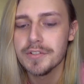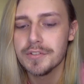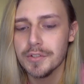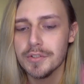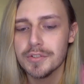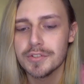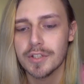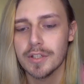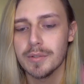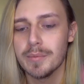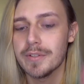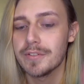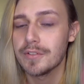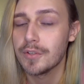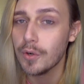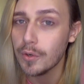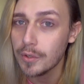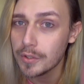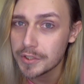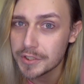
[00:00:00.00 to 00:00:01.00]
do so with
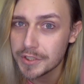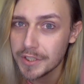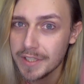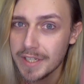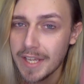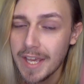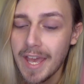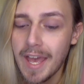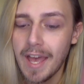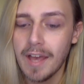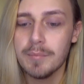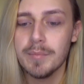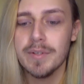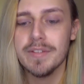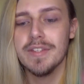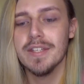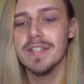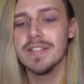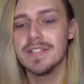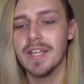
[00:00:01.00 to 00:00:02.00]
caution and with
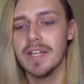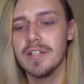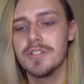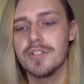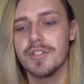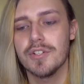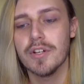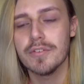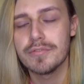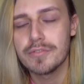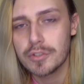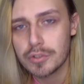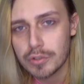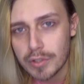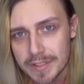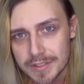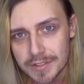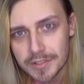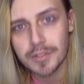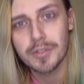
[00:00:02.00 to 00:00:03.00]
the intention of
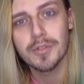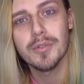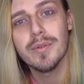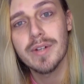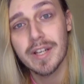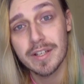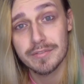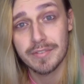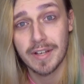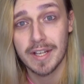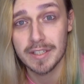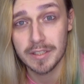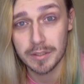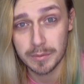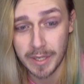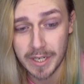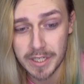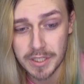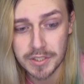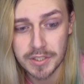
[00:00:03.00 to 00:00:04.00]
critical
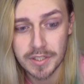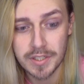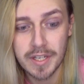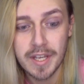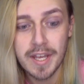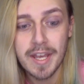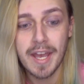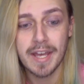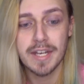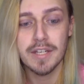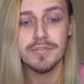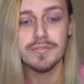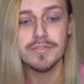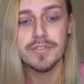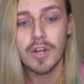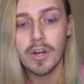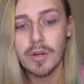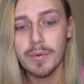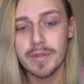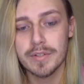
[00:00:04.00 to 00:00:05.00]
evaluation. And if
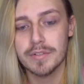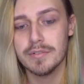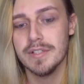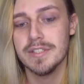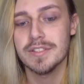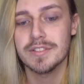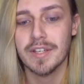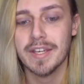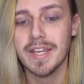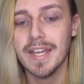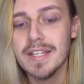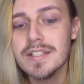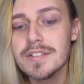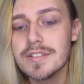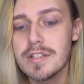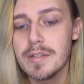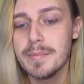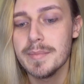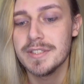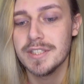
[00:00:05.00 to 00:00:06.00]
no other insight into
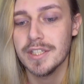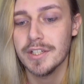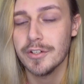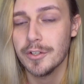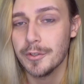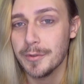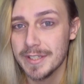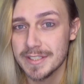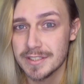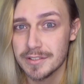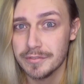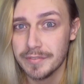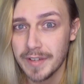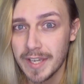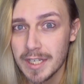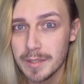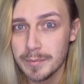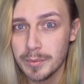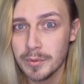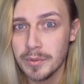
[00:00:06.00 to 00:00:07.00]
the material is
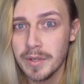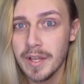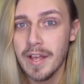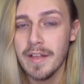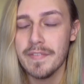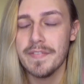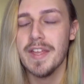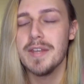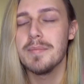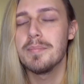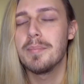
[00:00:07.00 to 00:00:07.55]
available, then